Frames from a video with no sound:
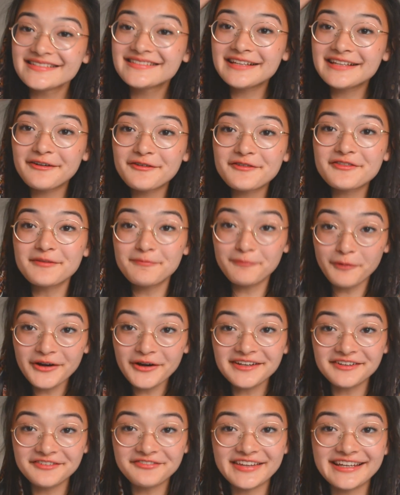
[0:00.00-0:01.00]
So the
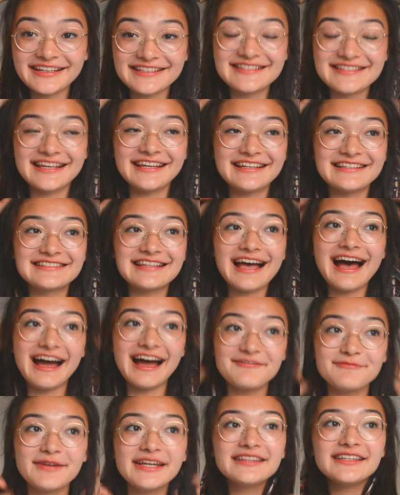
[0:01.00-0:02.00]
point of this is
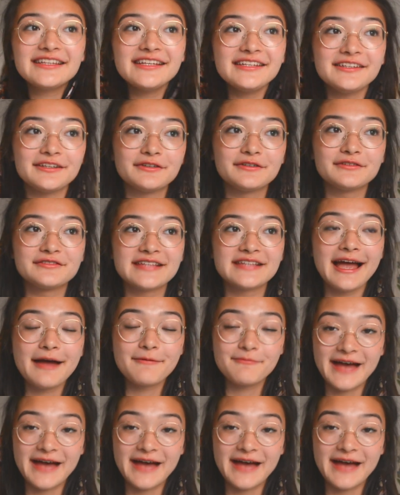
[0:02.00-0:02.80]
I mainly use